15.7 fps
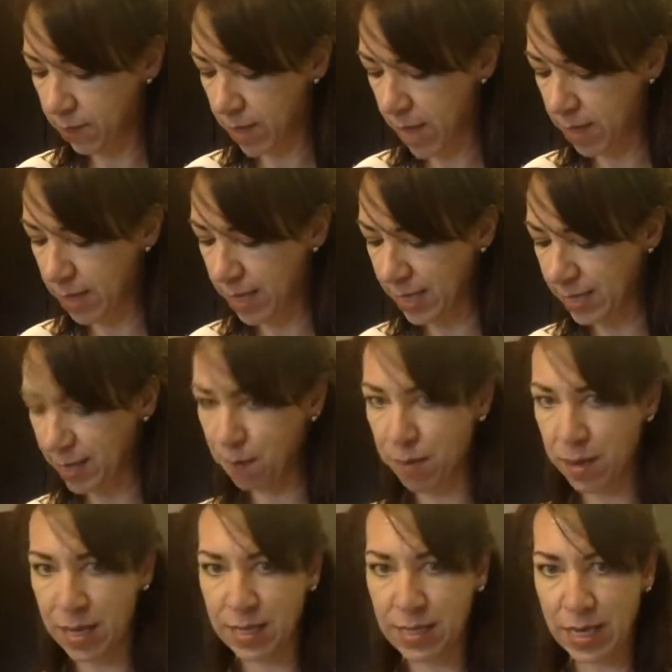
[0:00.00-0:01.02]
And this could
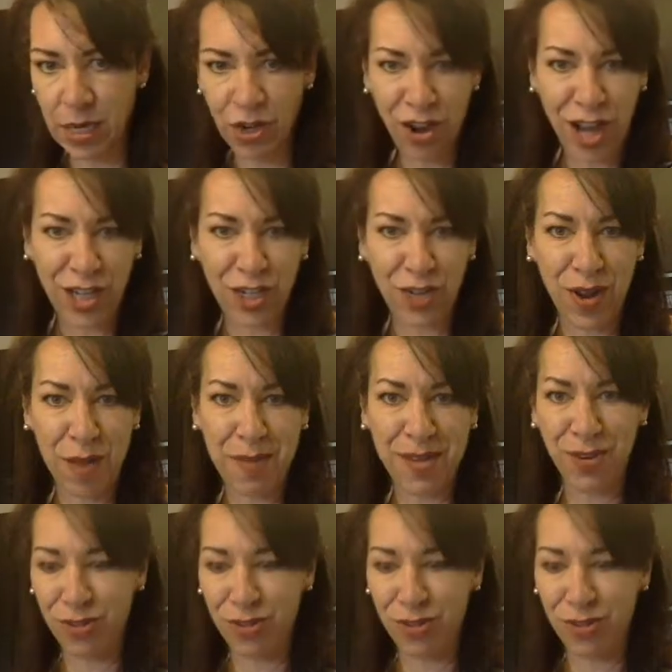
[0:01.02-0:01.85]
be a dinner entree. I mean,